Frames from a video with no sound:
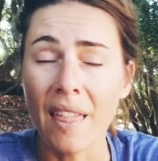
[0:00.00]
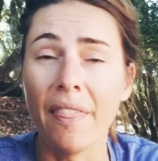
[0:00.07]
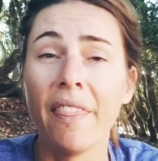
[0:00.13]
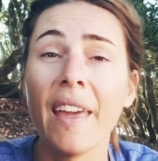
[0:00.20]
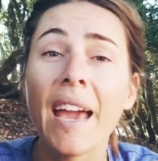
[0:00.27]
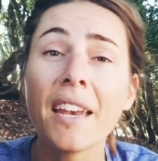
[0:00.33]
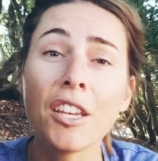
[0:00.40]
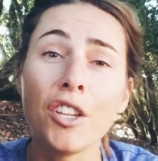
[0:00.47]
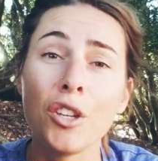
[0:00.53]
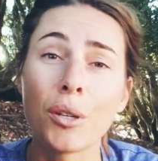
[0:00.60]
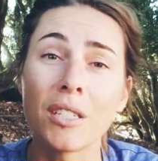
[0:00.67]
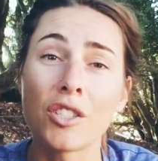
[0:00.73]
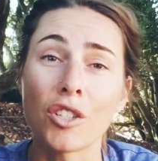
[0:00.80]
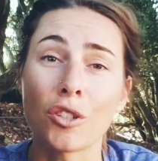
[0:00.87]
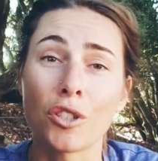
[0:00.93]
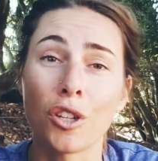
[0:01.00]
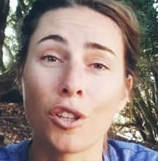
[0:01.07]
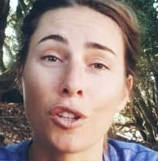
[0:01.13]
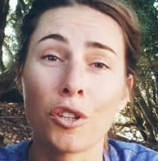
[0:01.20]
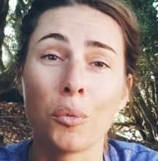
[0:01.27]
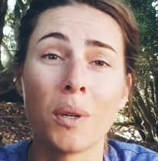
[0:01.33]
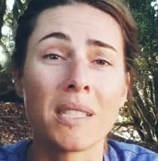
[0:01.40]
Then you can start to
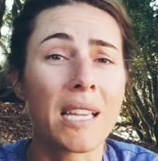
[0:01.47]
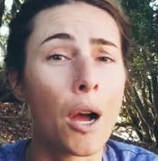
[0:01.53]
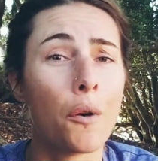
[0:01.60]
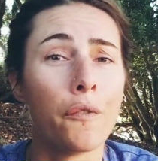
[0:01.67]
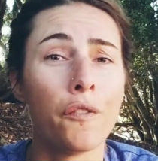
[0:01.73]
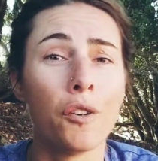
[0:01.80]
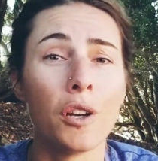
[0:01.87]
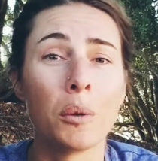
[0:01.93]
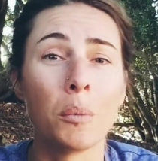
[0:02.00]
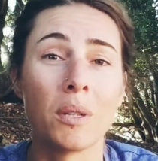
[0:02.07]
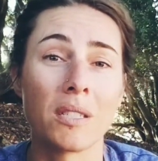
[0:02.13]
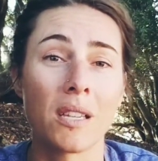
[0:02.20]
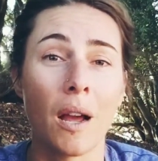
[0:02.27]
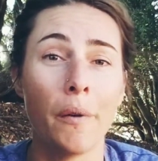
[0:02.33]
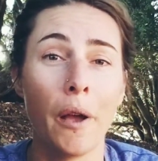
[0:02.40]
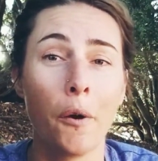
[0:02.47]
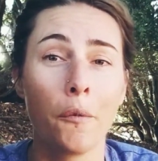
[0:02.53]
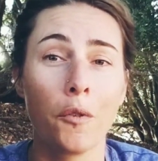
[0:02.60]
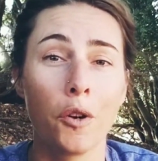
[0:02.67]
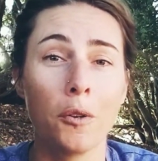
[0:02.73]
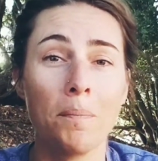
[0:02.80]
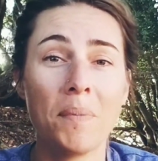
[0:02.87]
learn what's helpful and what's not
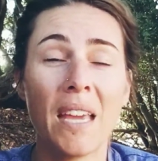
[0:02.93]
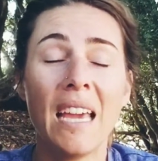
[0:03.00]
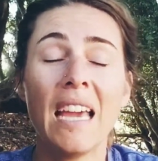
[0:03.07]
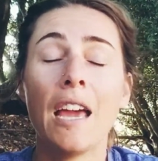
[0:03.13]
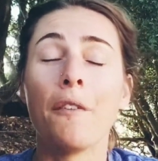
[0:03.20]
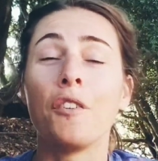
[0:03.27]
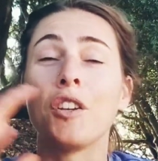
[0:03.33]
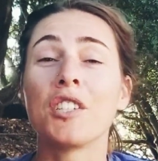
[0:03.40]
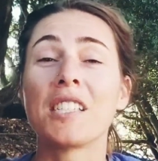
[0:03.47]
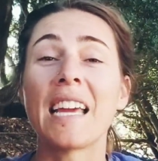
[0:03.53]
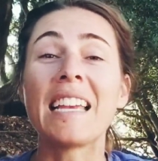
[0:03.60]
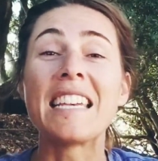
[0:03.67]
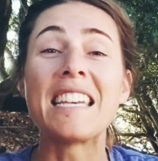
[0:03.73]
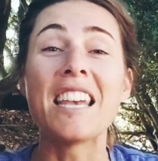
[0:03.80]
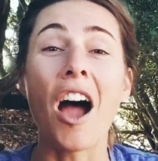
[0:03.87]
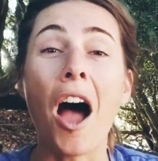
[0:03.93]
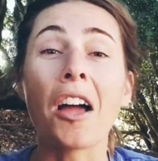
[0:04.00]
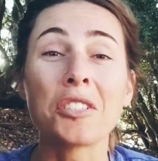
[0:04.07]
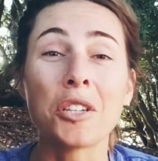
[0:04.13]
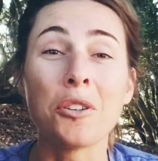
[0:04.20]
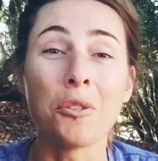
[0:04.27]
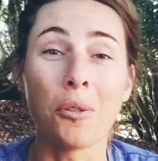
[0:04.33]
helpful. If you decide
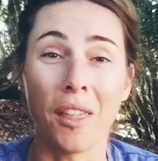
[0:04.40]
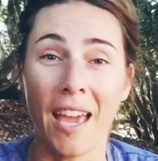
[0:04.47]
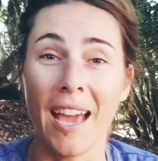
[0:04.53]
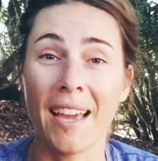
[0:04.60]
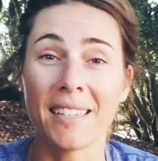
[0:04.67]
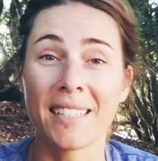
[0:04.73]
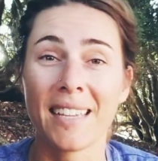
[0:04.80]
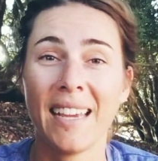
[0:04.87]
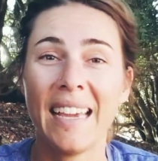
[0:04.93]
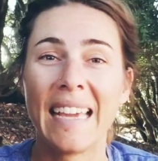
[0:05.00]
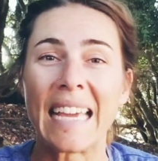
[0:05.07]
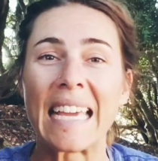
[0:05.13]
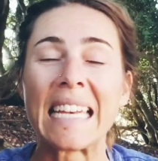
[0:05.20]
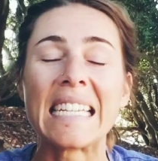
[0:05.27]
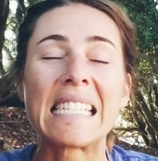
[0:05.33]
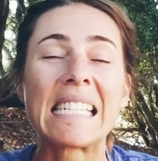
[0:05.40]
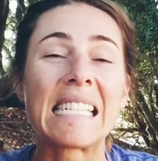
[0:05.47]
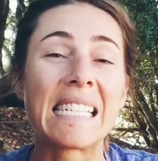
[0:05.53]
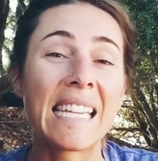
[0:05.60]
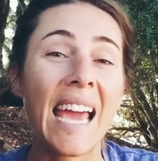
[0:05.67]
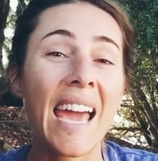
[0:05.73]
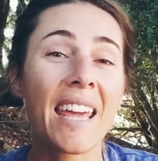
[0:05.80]
not to do that,
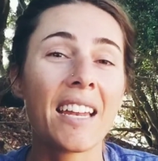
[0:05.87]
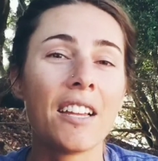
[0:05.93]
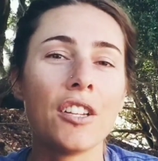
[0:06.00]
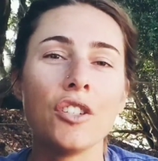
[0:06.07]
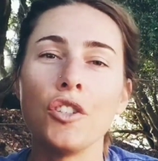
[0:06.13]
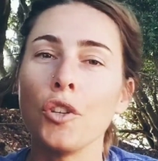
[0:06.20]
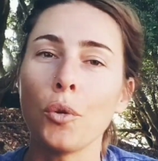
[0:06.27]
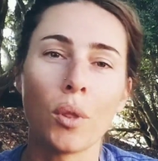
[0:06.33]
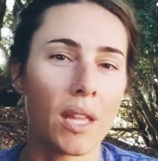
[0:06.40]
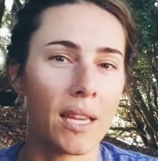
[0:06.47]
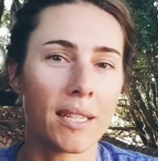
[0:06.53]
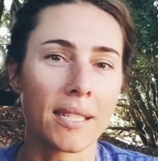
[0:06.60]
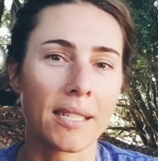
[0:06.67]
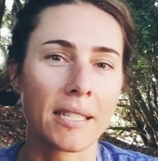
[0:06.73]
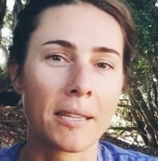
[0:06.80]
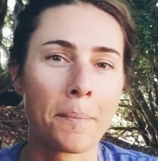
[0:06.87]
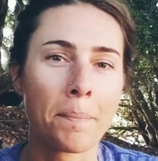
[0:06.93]
instead do this.